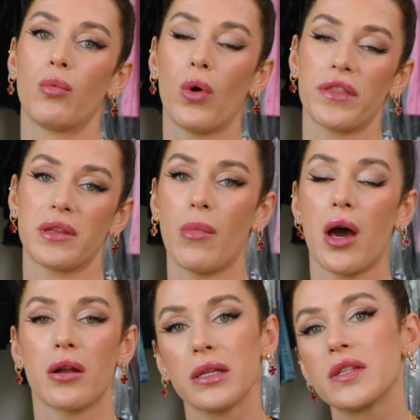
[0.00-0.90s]
what the
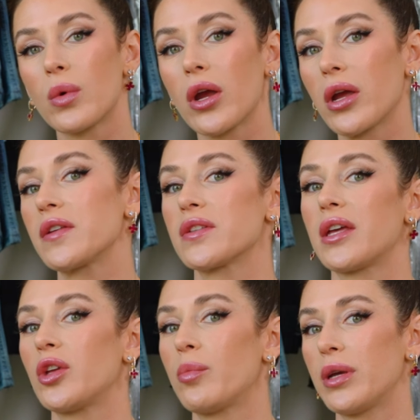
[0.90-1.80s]
model is wearing so
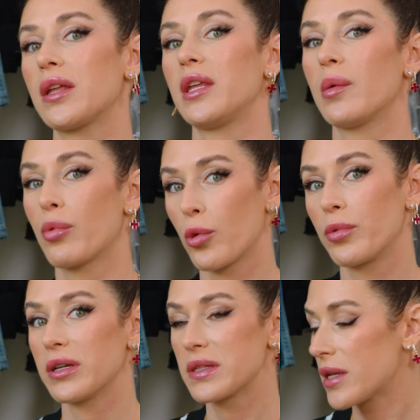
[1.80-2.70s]
that you pick the appropriate